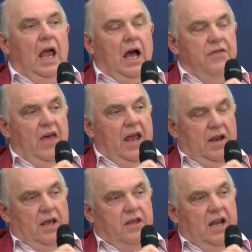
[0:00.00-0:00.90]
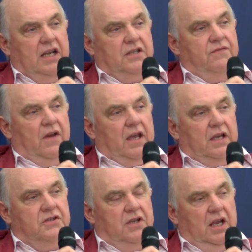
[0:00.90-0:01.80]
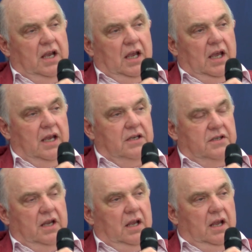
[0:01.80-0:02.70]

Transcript: And then the next phase is